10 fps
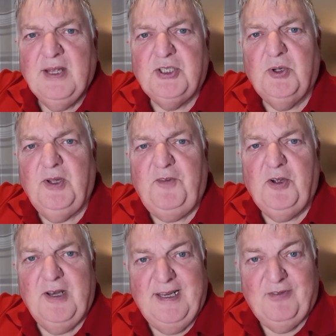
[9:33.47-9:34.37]
So if you're
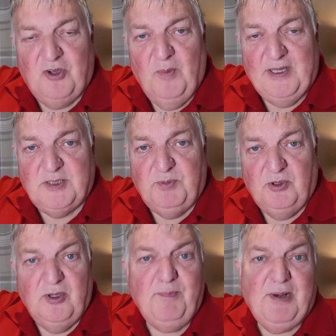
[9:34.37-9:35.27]
going to leave comments
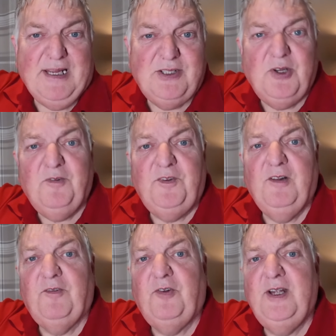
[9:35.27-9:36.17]
below, and please do
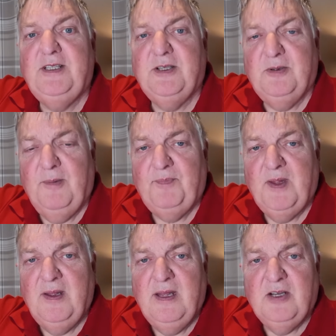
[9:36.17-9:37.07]
feel free to,
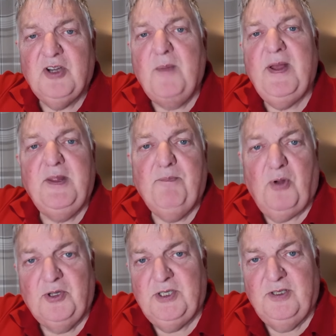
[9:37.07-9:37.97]
try and make them
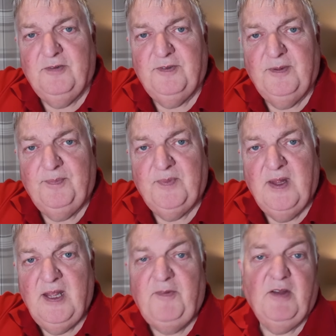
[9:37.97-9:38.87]
positive.
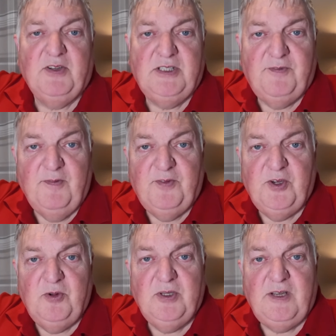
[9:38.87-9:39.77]
If you have a different
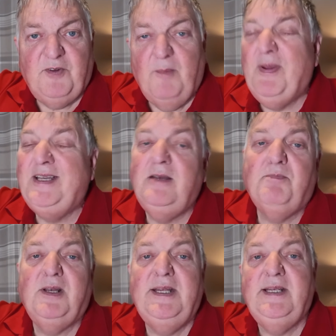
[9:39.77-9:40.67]
view, a different opinion,
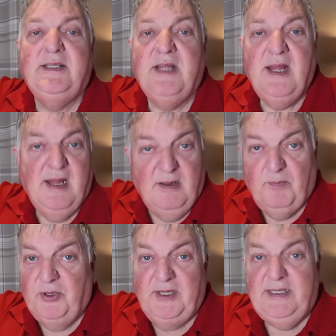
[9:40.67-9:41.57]
please
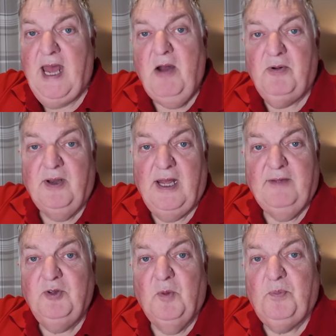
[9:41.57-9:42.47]
put it down. I
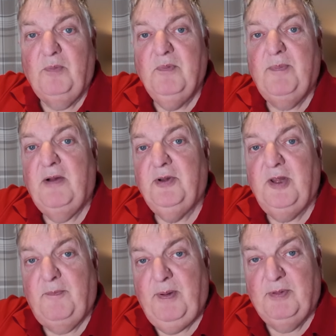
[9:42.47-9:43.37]
have no problem about
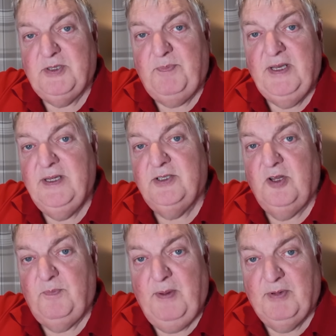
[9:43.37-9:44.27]
other people's opinions,
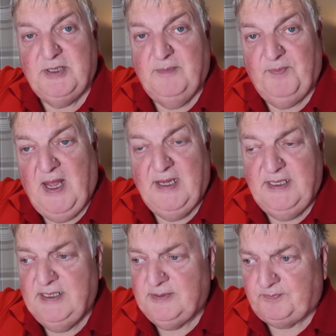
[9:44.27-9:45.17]
other people's
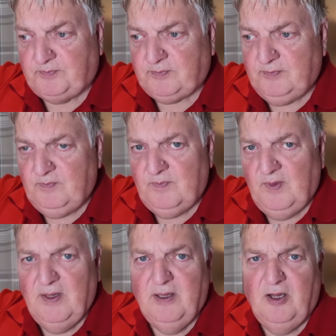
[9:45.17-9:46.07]
ideas,
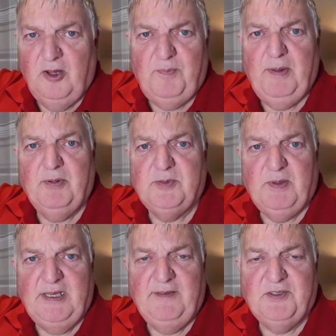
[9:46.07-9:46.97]
other people's
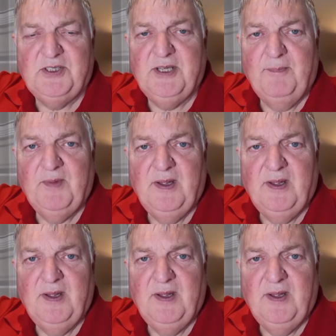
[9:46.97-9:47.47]
beliefs.